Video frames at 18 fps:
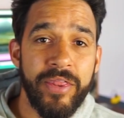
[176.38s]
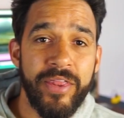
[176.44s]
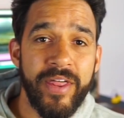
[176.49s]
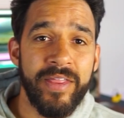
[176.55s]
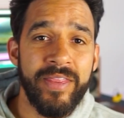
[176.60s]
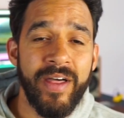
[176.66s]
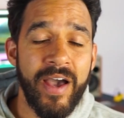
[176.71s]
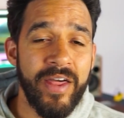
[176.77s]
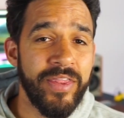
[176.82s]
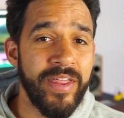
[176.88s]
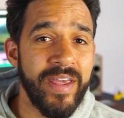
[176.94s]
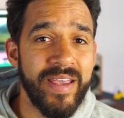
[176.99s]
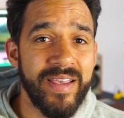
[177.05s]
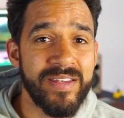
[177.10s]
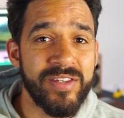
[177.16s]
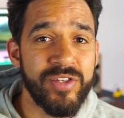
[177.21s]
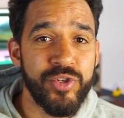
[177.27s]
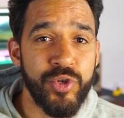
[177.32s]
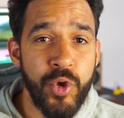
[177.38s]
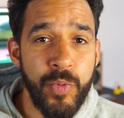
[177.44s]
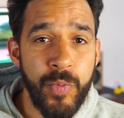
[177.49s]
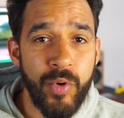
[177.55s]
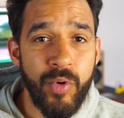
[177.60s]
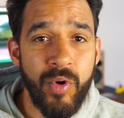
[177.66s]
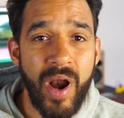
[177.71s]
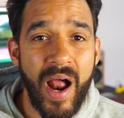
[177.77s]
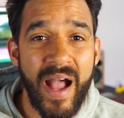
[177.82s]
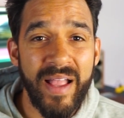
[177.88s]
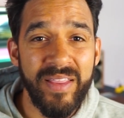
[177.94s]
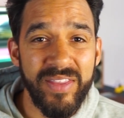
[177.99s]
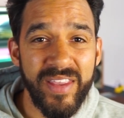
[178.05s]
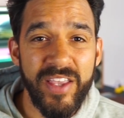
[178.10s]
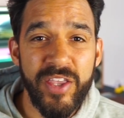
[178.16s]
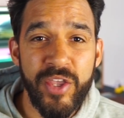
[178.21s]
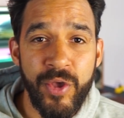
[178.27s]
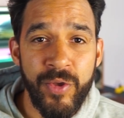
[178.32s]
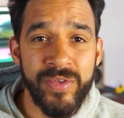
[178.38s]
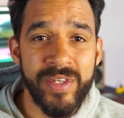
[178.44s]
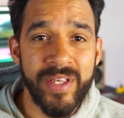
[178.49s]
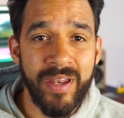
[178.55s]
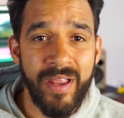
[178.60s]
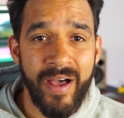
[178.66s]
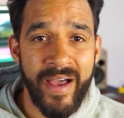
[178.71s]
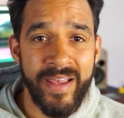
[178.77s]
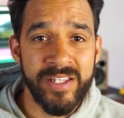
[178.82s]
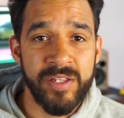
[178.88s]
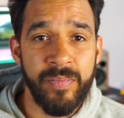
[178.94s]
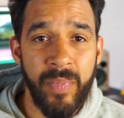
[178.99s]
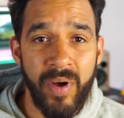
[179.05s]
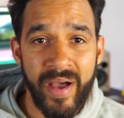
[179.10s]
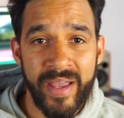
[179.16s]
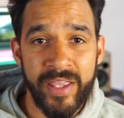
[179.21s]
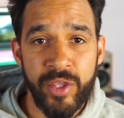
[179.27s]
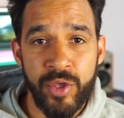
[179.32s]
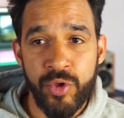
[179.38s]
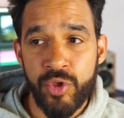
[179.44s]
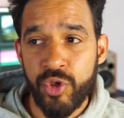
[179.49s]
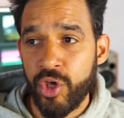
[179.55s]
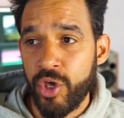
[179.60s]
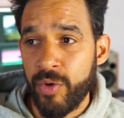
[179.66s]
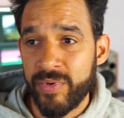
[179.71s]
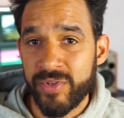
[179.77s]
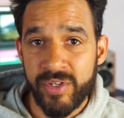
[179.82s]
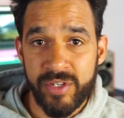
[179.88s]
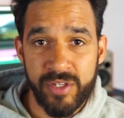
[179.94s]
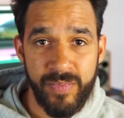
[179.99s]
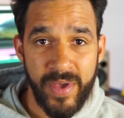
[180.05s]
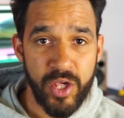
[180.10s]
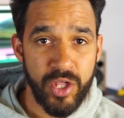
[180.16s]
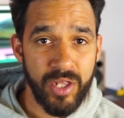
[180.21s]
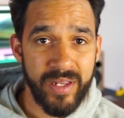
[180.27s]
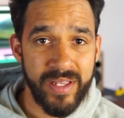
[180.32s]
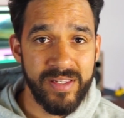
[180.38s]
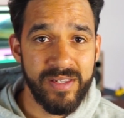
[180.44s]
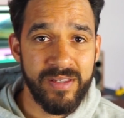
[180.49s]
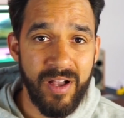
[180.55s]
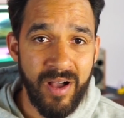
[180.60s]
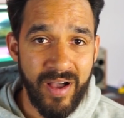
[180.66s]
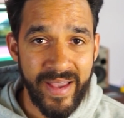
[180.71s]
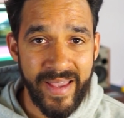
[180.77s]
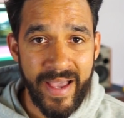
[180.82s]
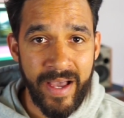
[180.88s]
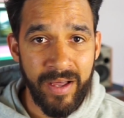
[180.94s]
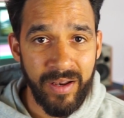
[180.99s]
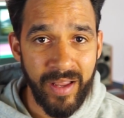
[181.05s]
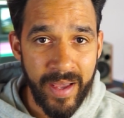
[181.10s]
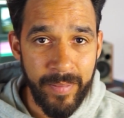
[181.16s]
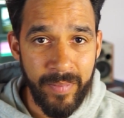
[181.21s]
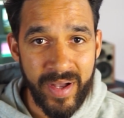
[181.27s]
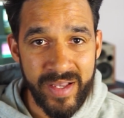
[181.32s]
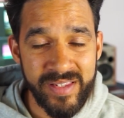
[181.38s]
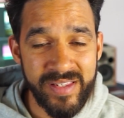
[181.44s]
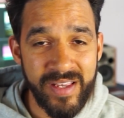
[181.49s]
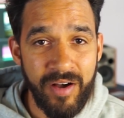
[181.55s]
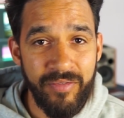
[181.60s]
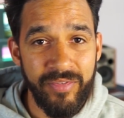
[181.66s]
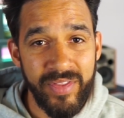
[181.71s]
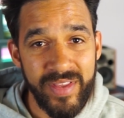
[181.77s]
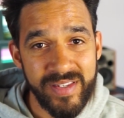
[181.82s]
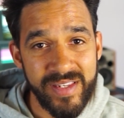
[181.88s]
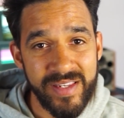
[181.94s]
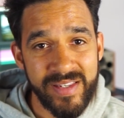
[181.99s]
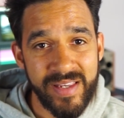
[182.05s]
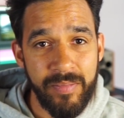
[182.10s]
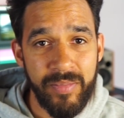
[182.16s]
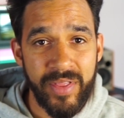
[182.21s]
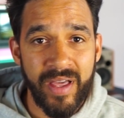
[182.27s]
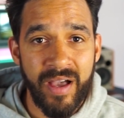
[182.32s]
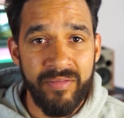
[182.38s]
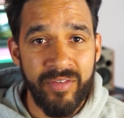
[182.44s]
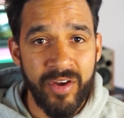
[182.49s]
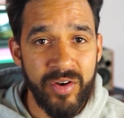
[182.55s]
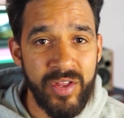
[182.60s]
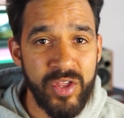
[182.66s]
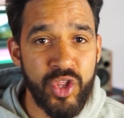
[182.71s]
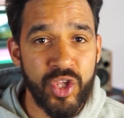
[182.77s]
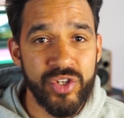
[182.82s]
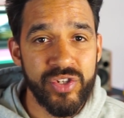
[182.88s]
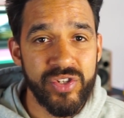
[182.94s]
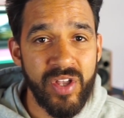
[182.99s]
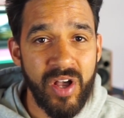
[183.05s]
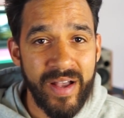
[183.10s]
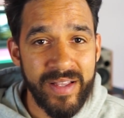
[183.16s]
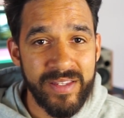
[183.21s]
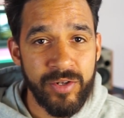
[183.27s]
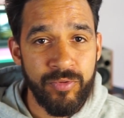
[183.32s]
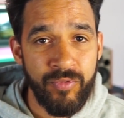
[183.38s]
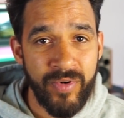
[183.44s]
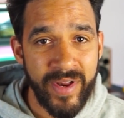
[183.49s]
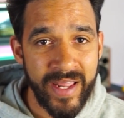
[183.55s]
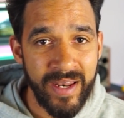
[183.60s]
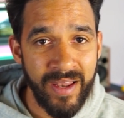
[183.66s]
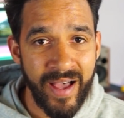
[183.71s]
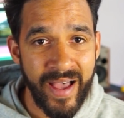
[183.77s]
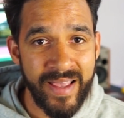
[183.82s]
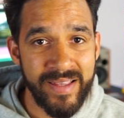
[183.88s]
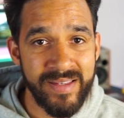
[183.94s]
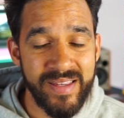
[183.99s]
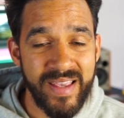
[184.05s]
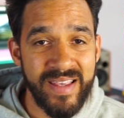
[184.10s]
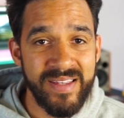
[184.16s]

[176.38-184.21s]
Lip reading: thing that I think is super underutilized by YouTubers, especially starting out like myself, and this is something I've only just started to realize,